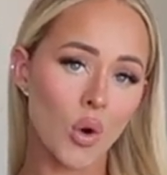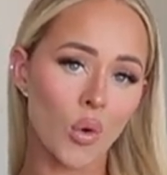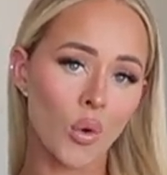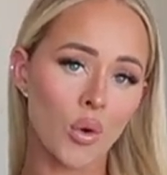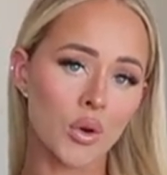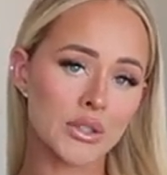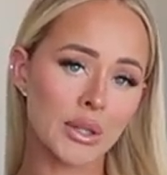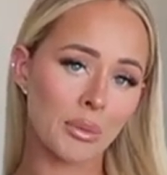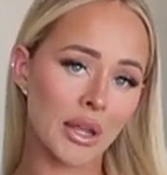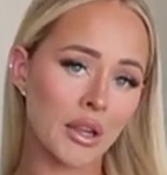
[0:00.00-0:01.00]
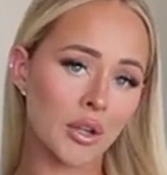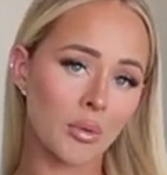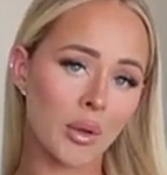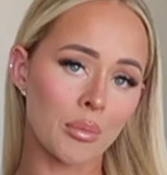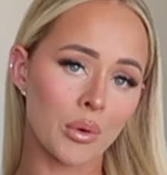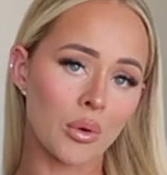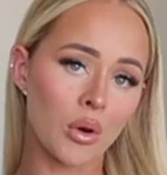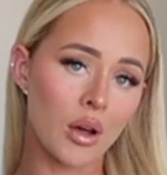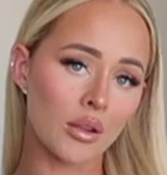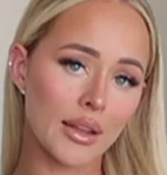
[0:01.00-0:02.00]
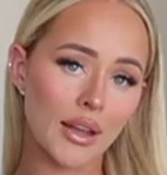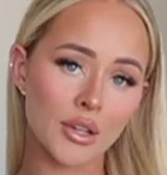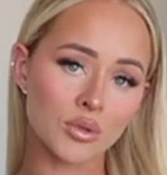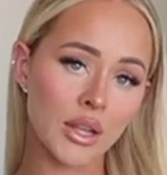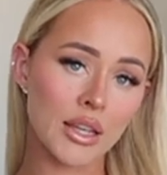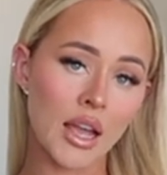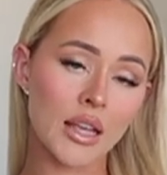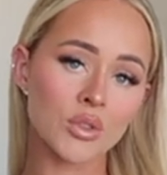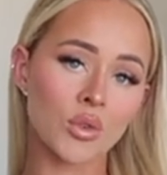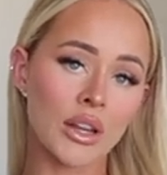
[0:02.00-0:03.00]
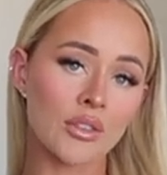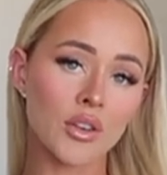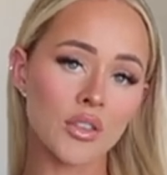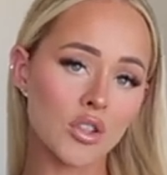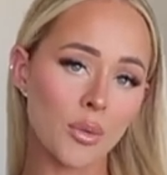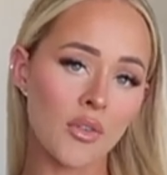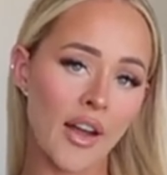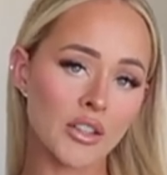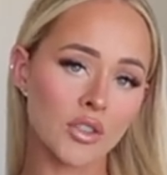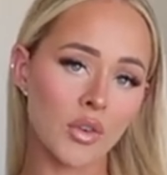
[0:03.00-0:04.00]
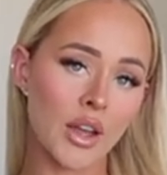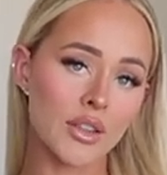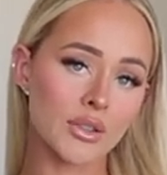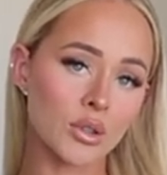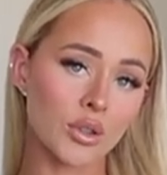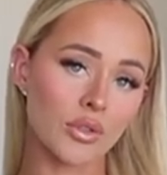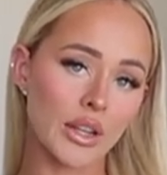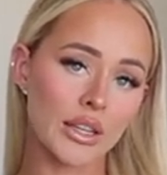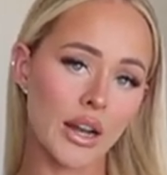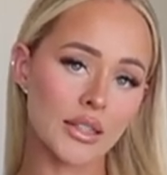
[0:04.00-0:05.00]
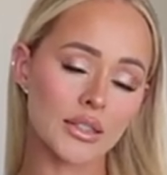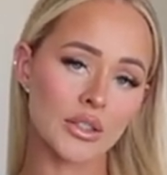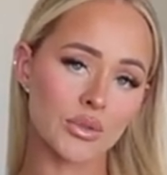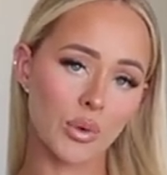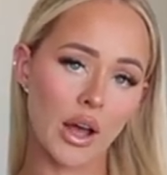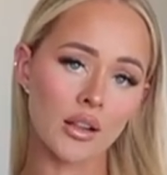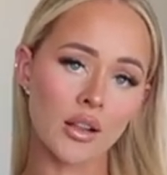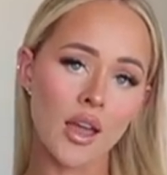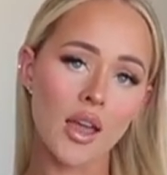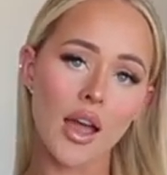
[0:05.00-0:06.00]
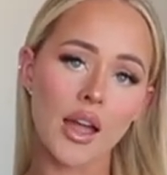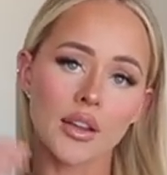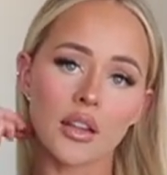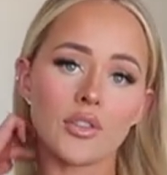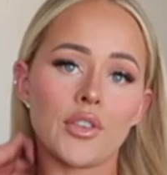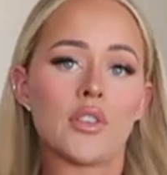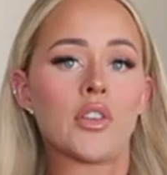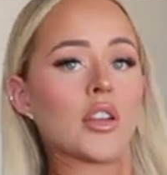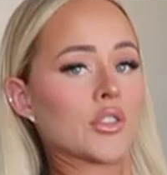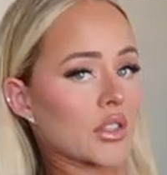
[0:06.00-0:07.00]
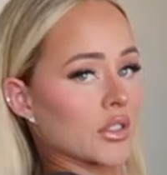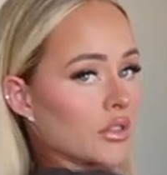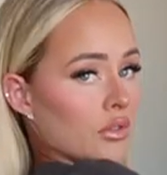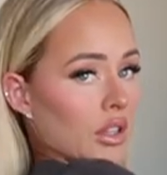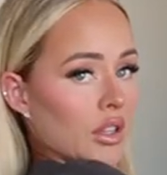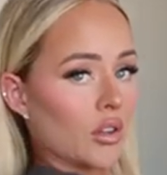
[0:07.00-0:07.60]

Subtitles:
or something a little bit more like casual, I guess, or even over the top of activewear. This would look really nice as well. And yeah, the fit of it is just really